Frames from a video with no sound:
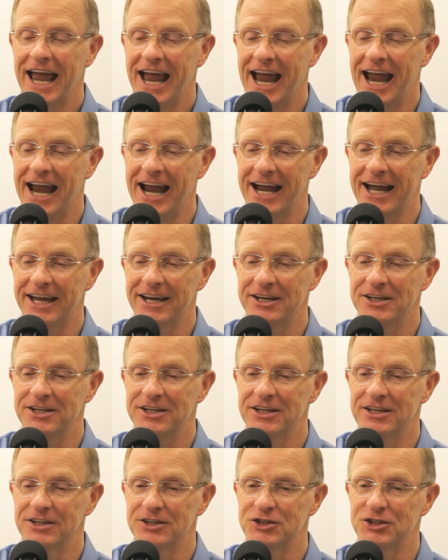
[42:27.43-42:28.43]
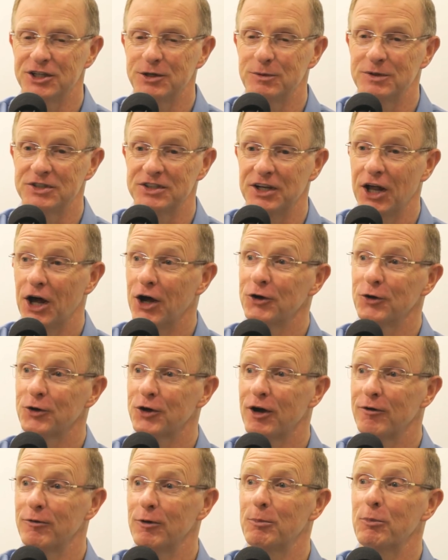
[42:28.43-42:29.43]
and she was an
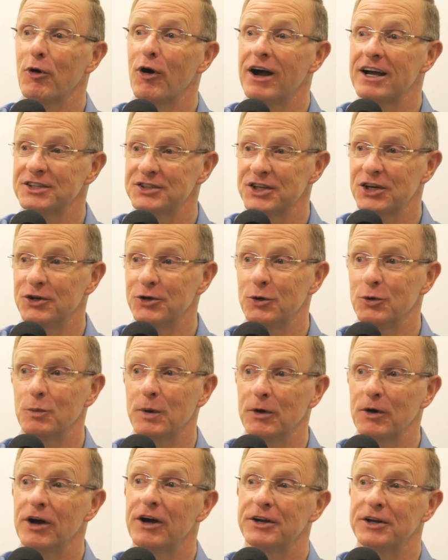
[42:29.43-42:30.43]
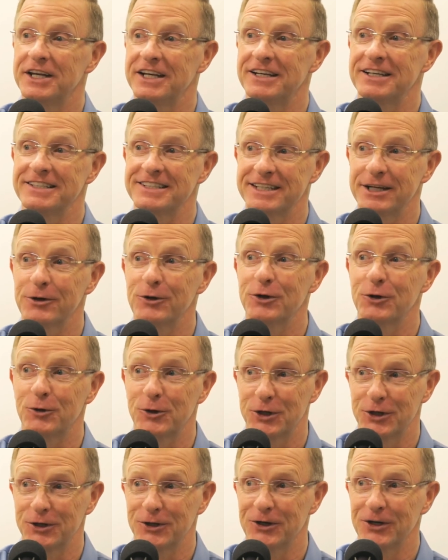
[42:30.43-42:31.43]
undercover prostitute. and We were hunting a serial
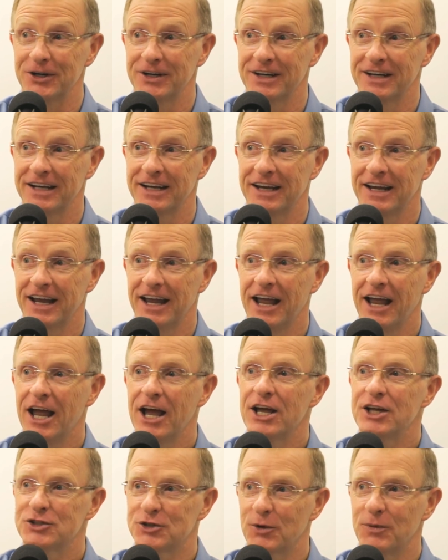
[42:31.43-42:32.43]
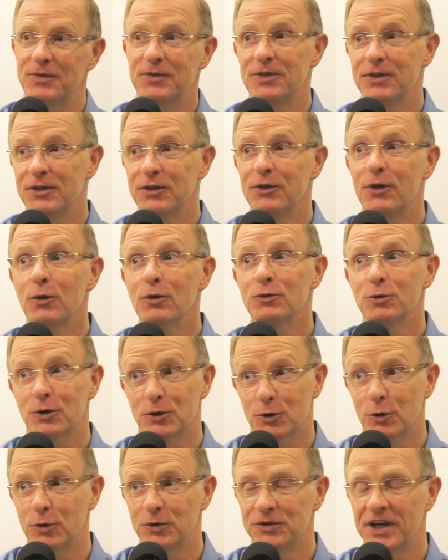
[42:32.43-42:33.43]
killer. What? So those were
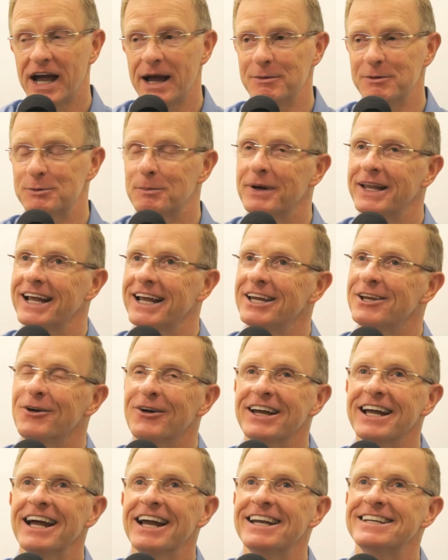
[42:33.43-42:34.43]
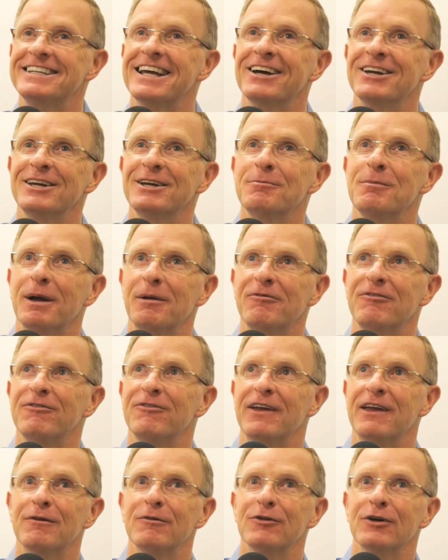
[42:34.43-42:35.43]
cool times. But I, you know, I got to tell you, my
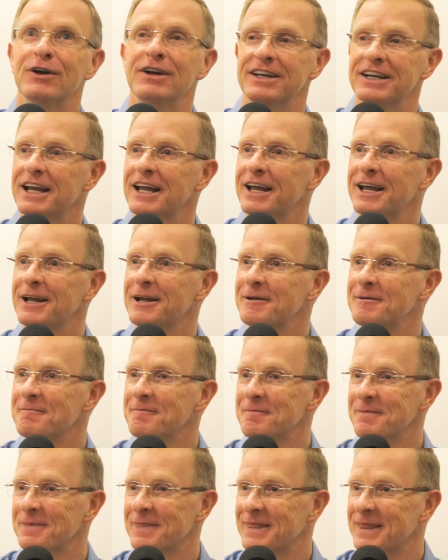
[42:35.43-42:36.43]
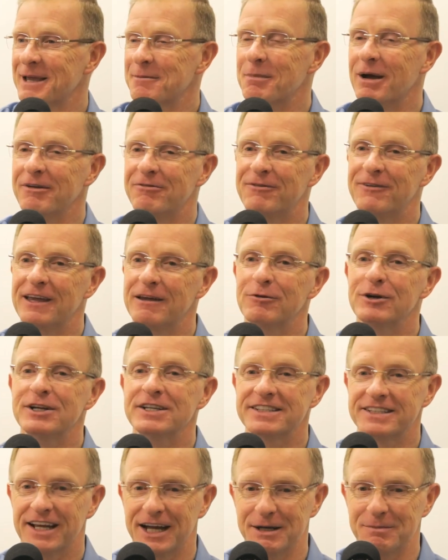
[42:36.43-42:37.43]
favorite. Whoa, I want to hear this. My favorite
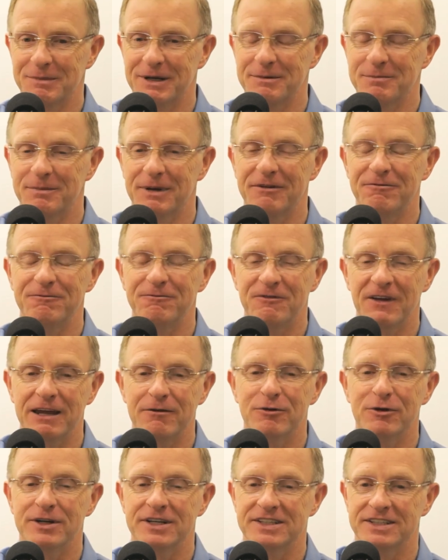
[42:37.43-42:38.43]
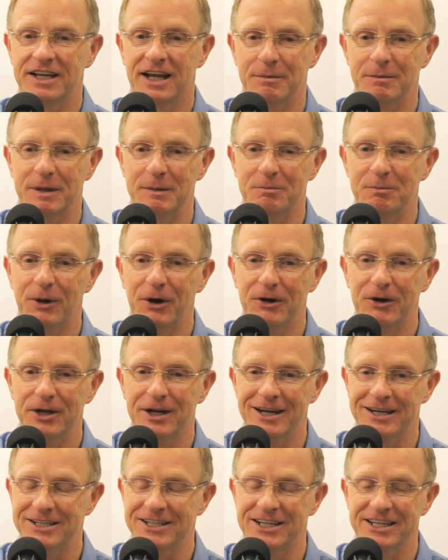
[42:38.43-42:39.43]
assignment. Jeez. My favorite assignment, bar
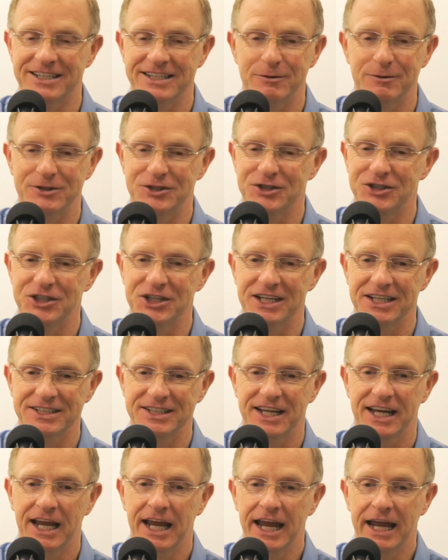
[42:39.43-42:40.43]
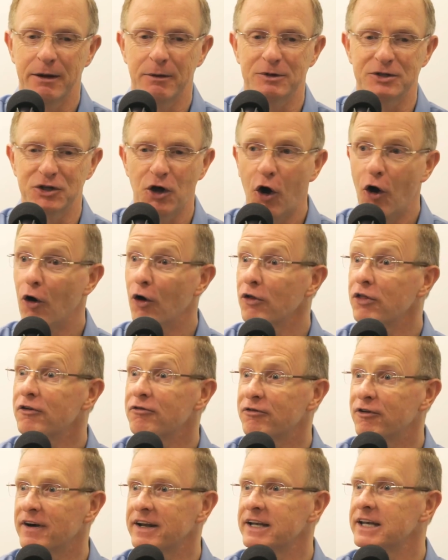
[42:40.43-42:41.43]
none, because it was just it was all the
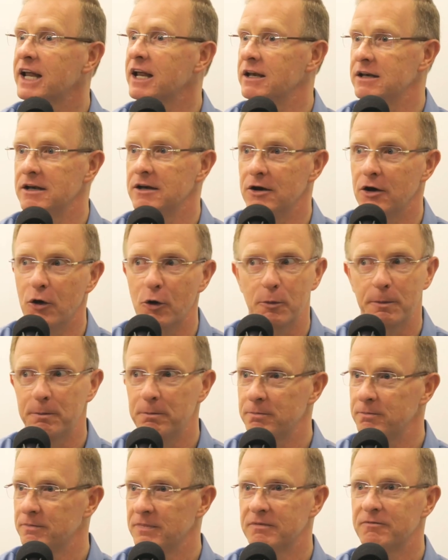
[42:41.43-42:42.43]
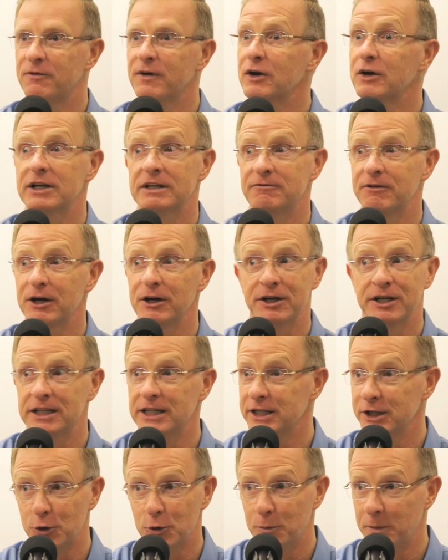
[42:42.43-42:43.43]
fun and no very very
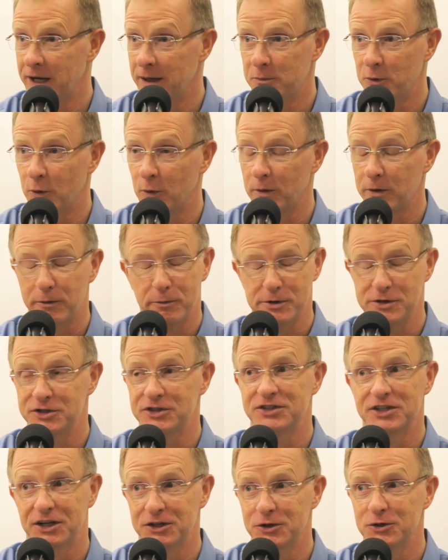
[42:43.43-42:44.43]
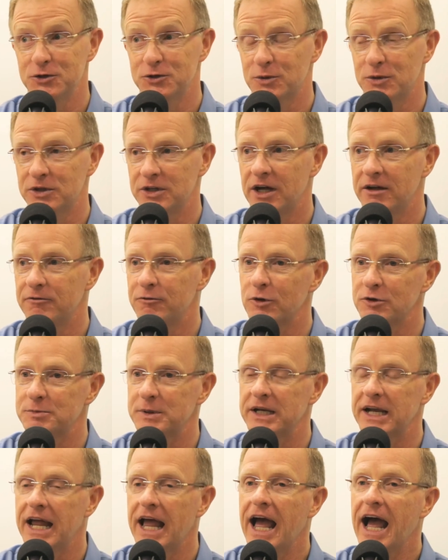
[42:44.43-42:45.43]
little paperwork, which is unusual in law
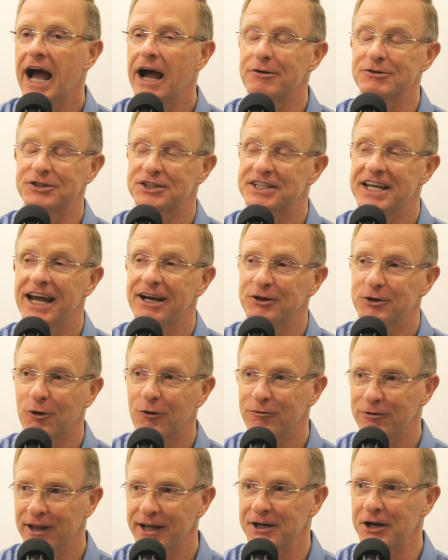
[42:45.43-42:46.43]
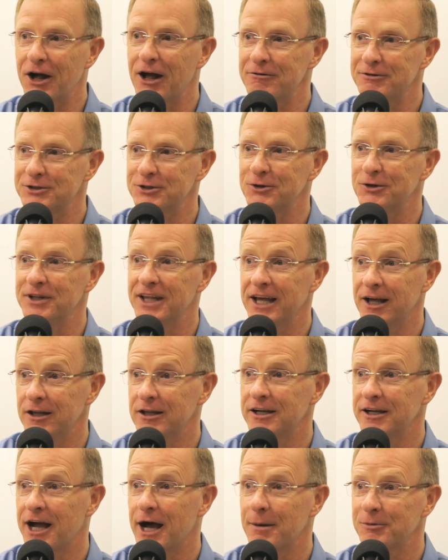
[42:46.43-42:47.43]
enforcement. I was a tactical flight officer in the
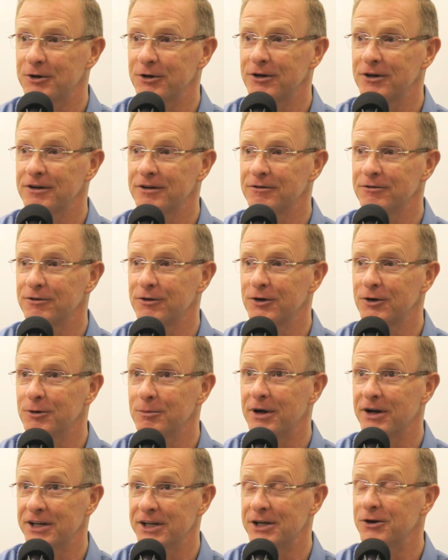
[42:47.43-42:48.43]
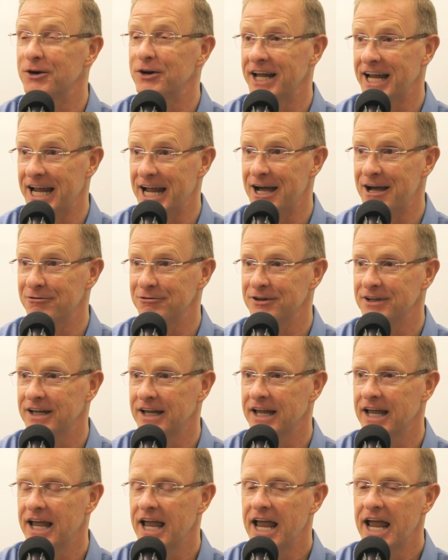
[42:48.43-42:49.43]
helicopter for about a year and a half.
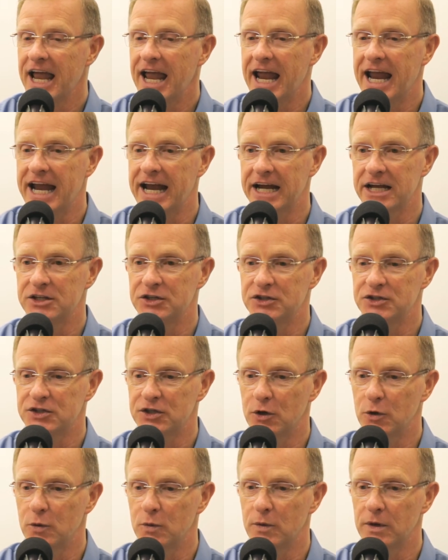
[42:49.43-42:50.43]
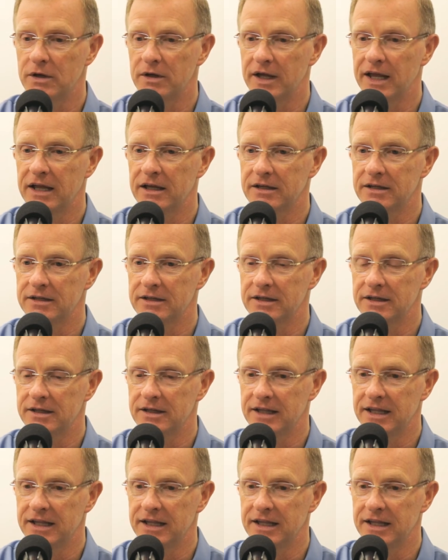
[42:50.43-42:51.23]
Interesting. And so uh, it,